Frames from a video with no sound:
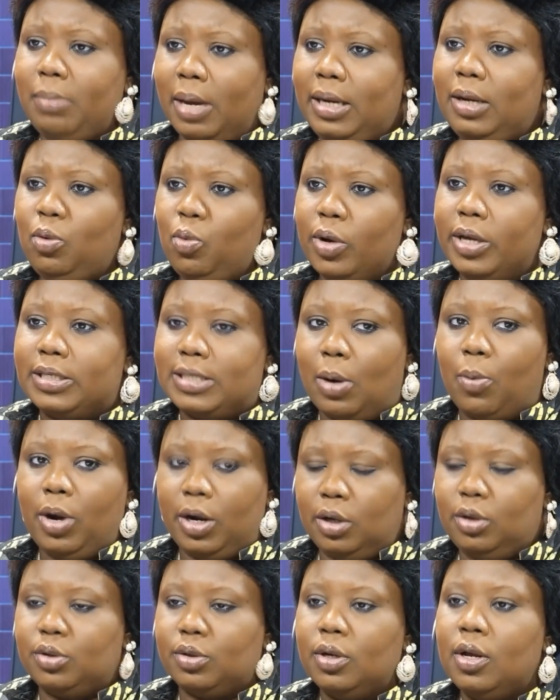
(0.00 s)
in many ways.
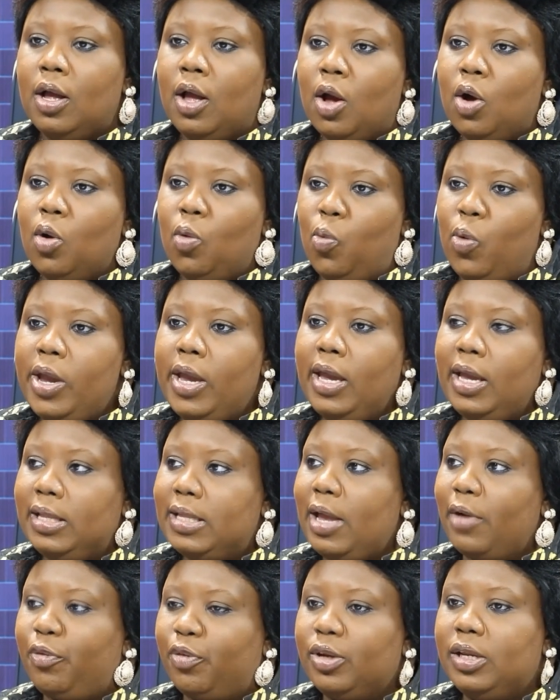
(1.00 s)
And we
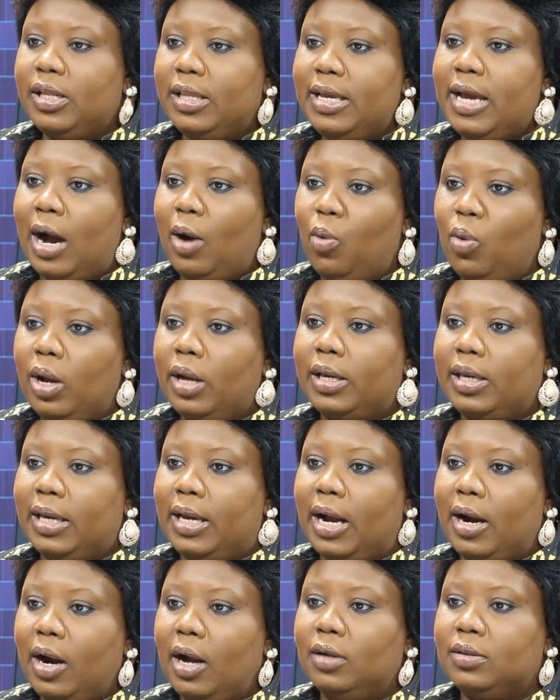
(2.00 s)
definitely are
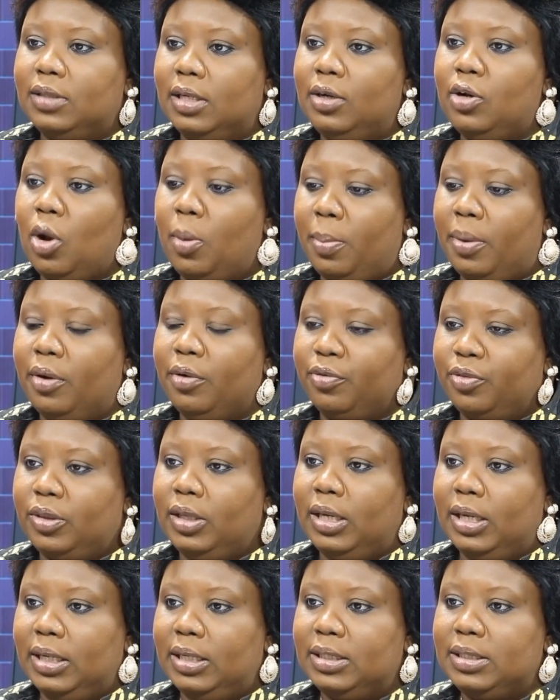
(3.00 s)
working around a number of
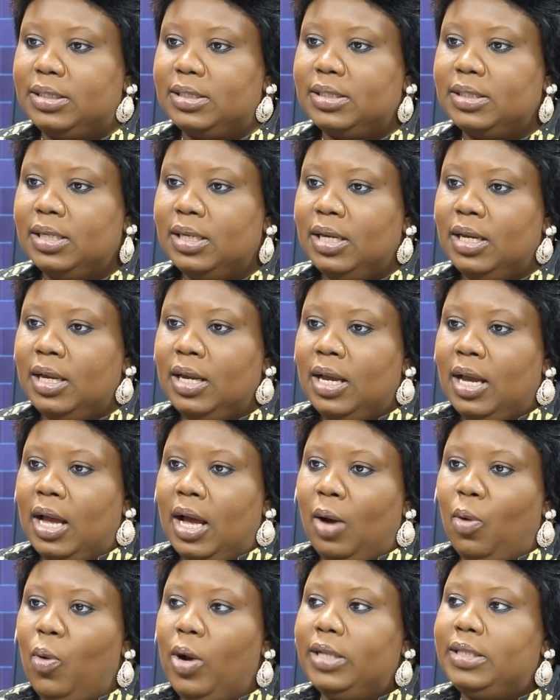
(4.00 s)
things.
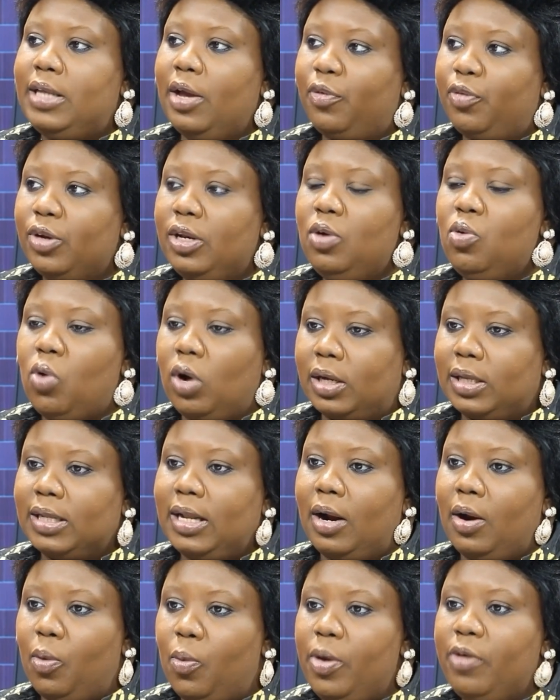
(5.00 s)
We're definitely
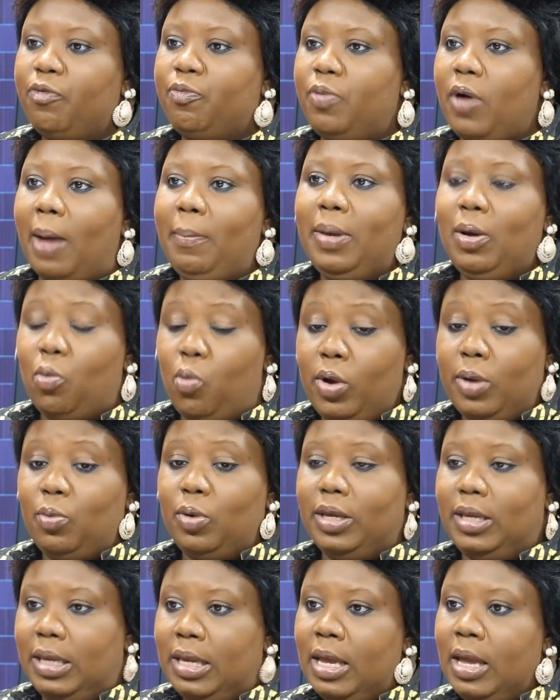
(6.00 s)
working around. We
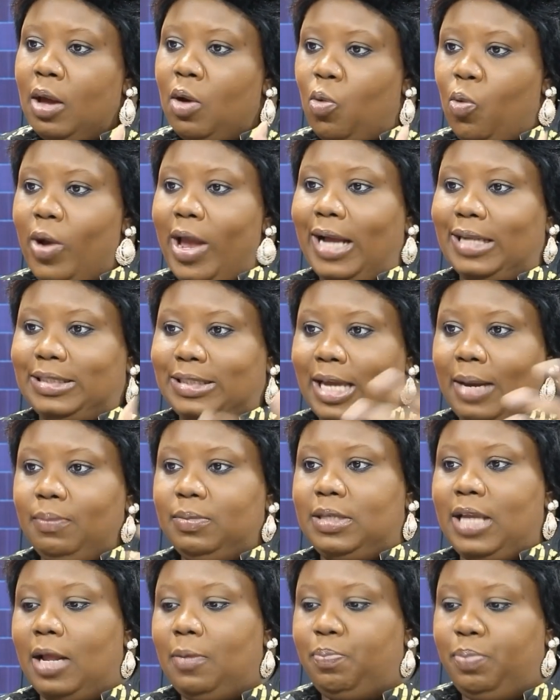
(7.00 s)

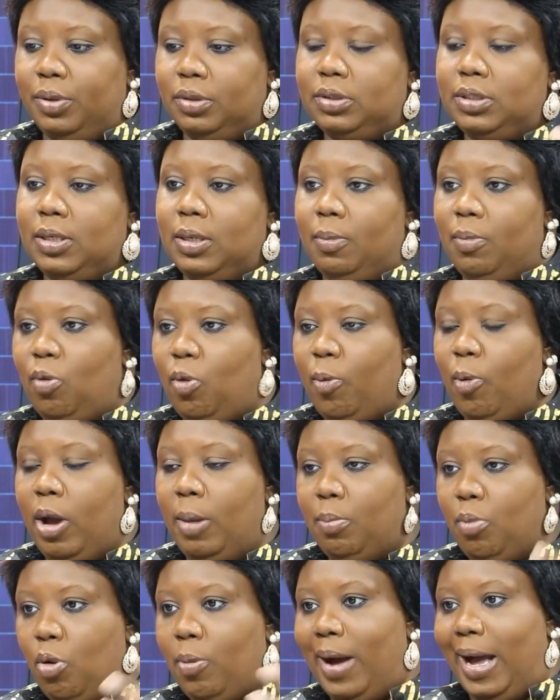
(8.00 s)
attempted building
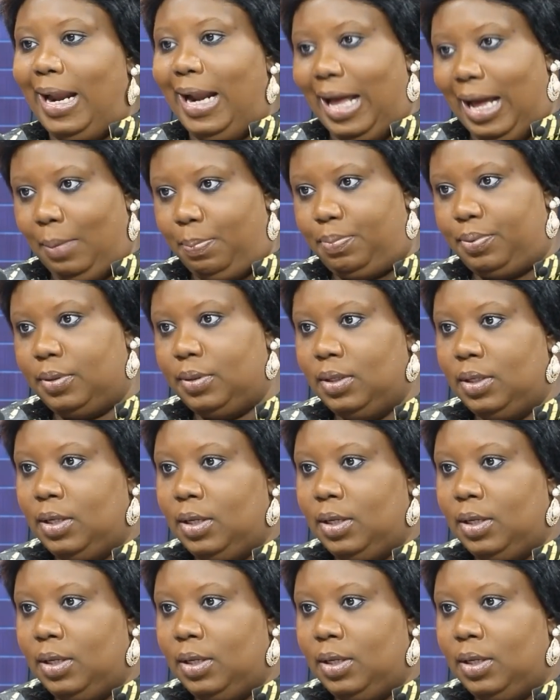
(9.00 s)
a mobile app